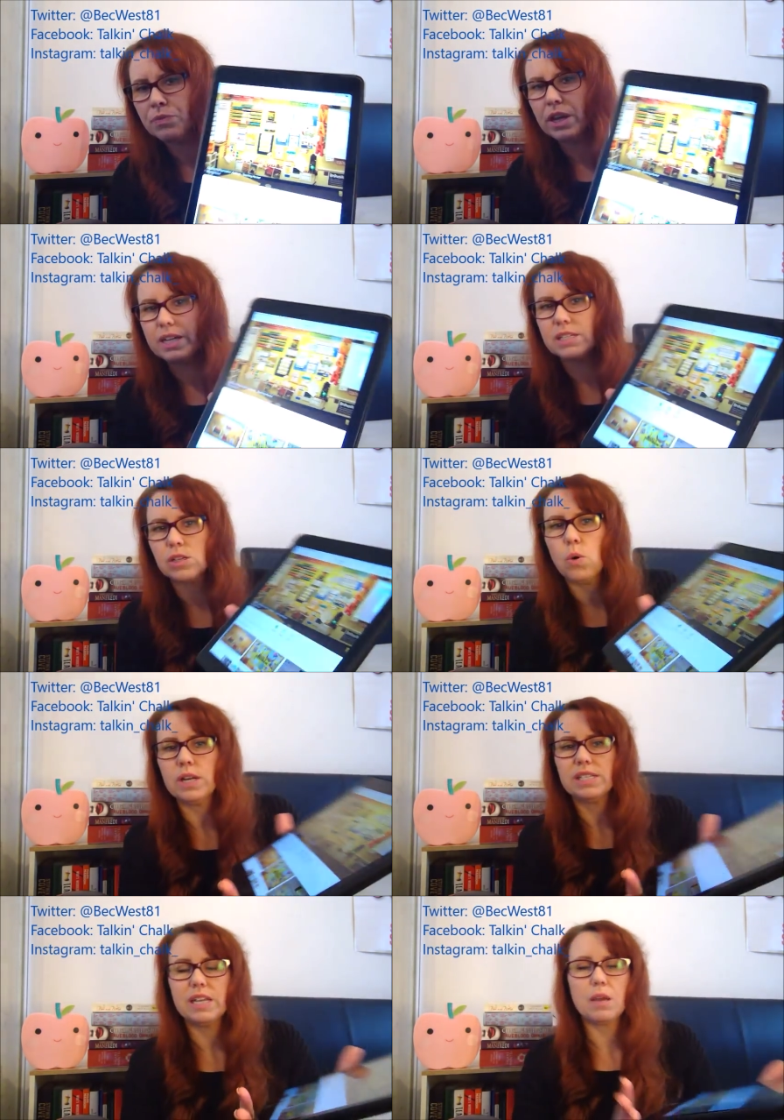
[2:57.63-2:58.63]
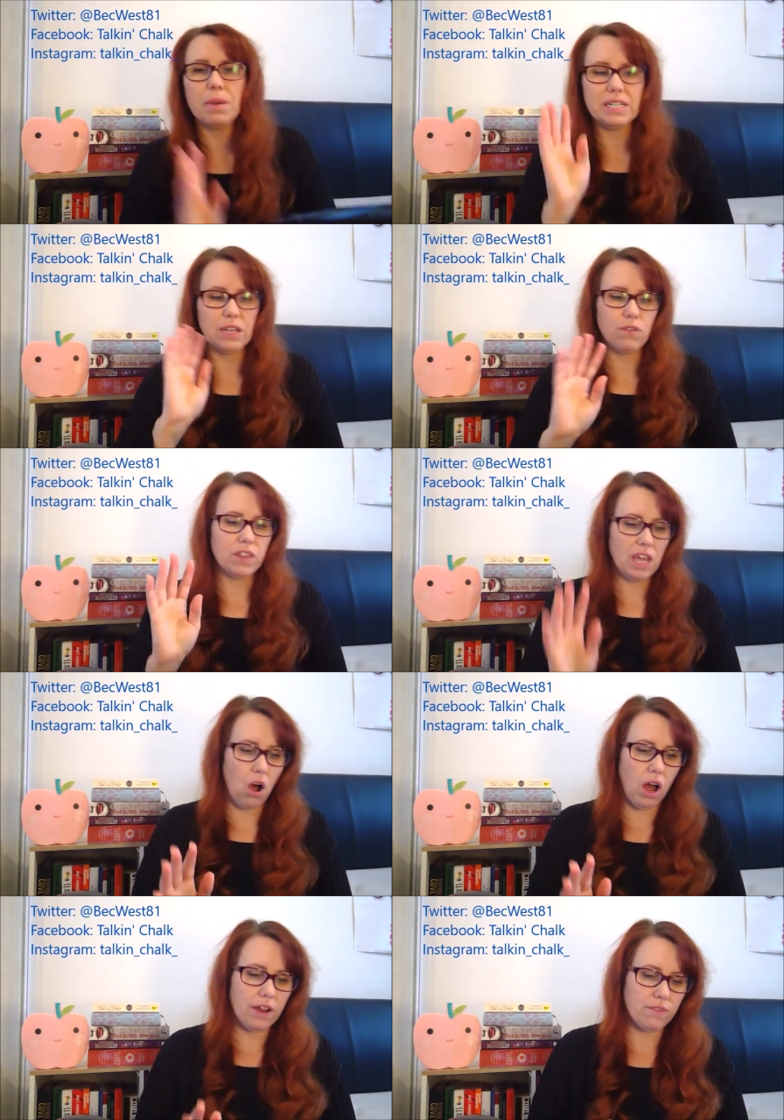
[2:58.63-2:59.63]
it doesn't quite segment it for the
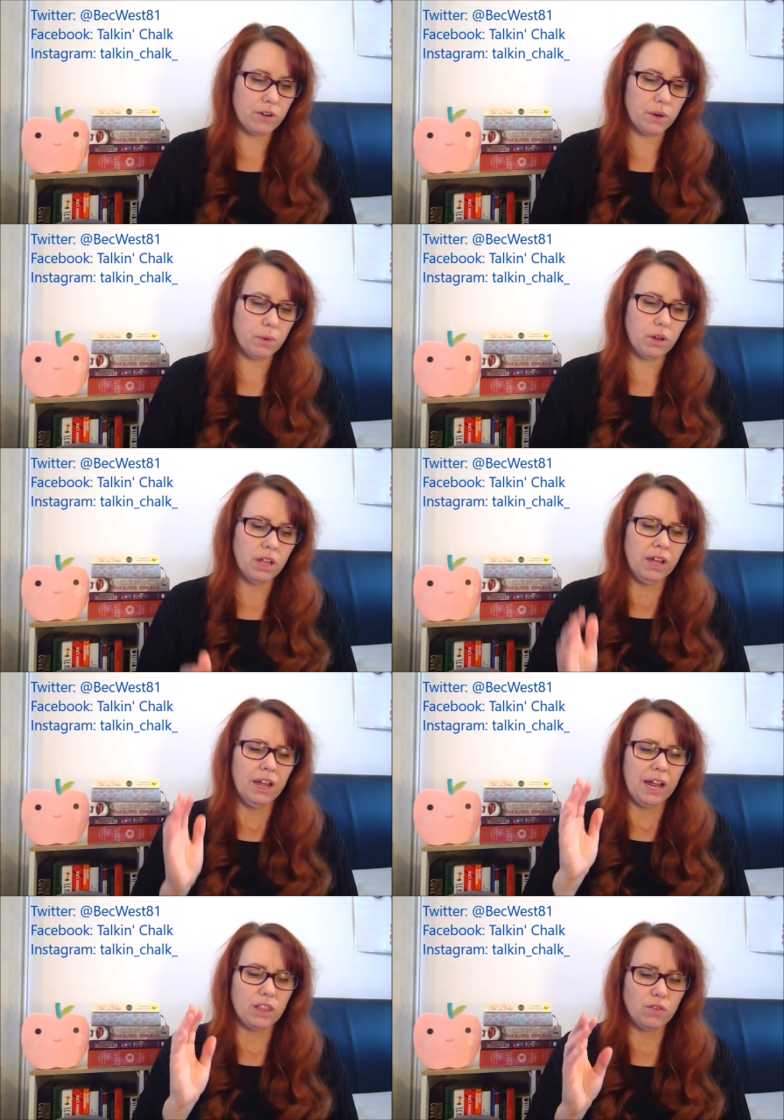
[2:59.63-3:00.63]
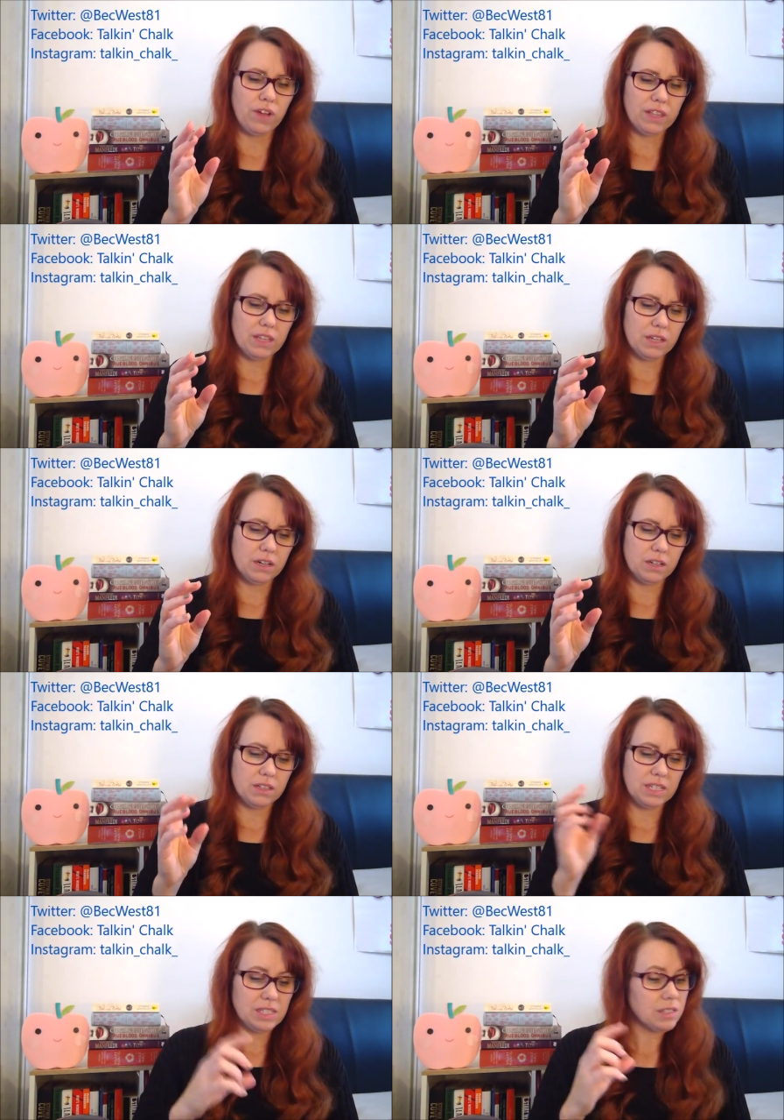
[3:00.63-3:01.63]
eye very well. And the fact that
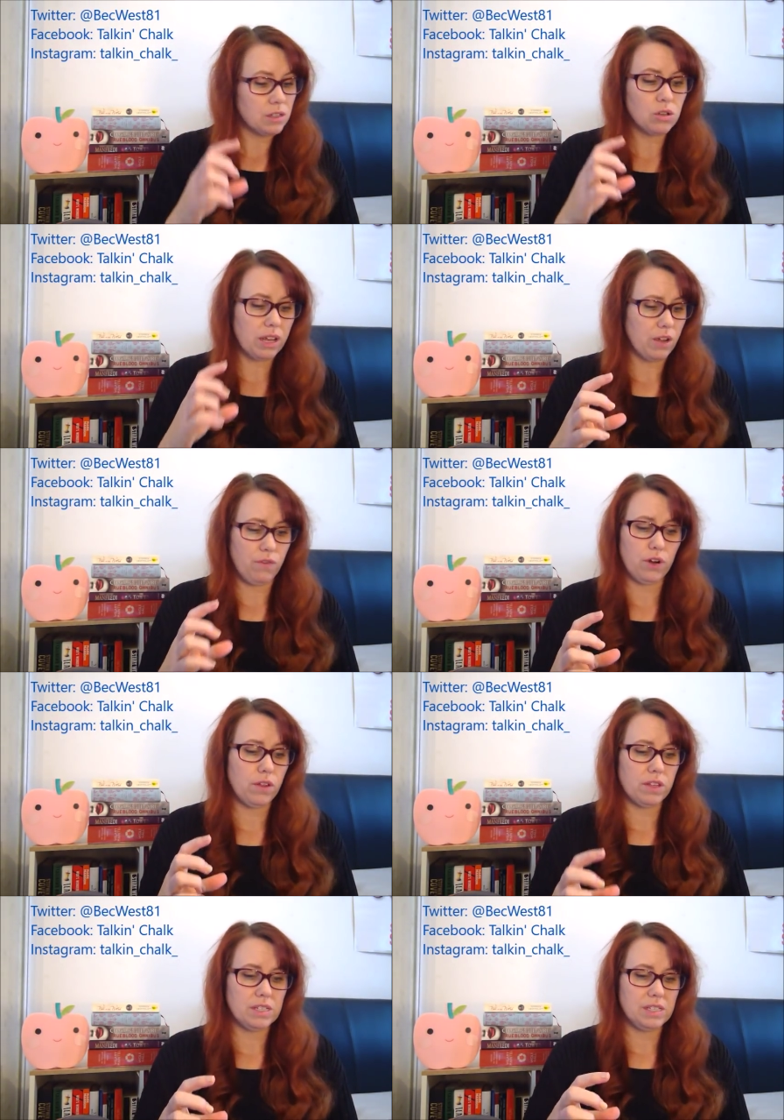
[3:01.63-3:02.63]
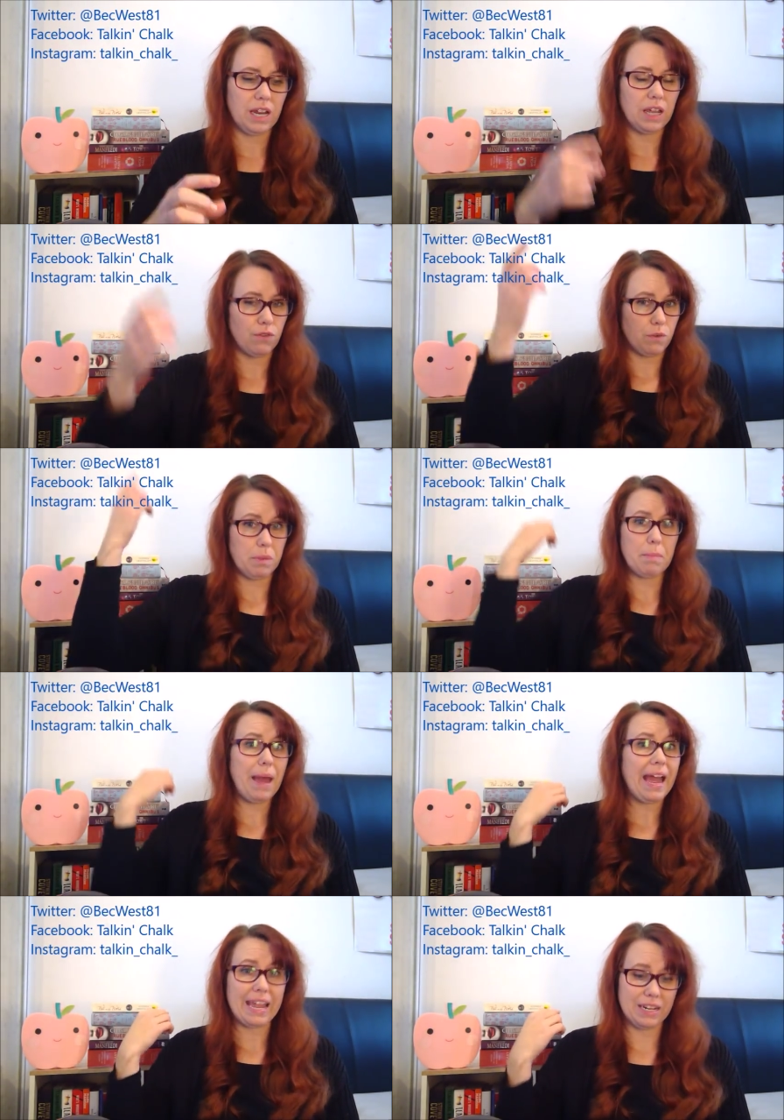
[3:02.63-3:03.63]
this doesn't look like a photo that's taken from the
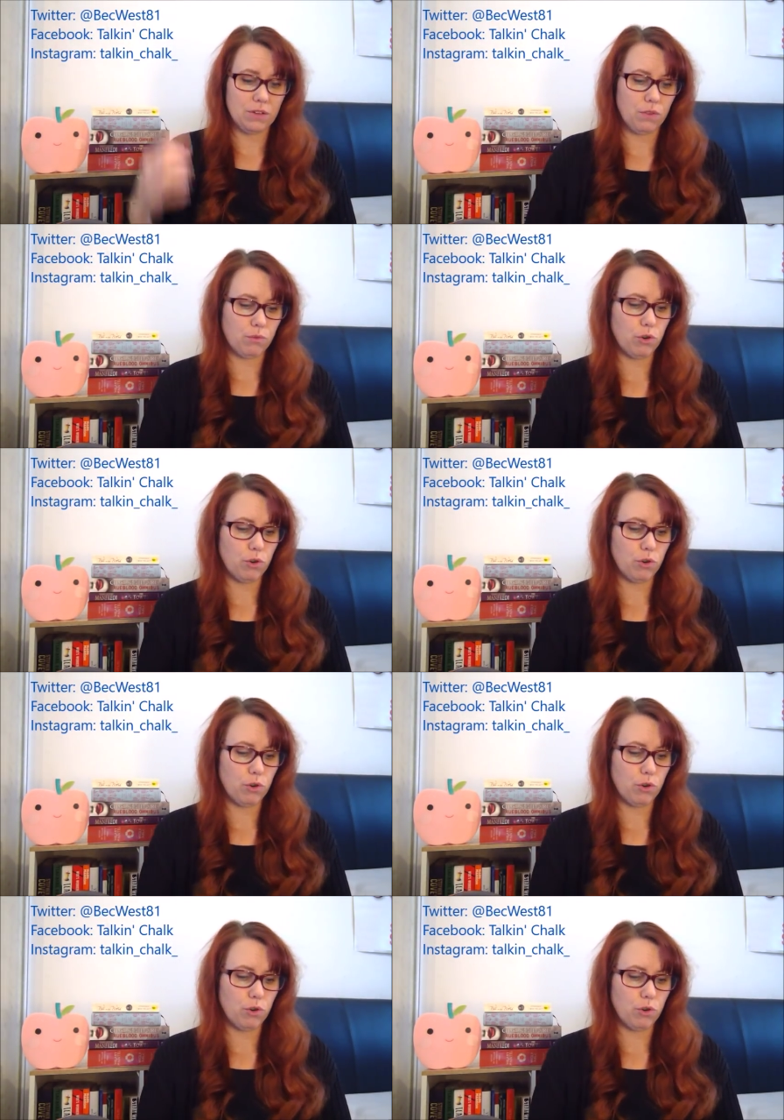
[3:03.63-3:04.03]
back end of the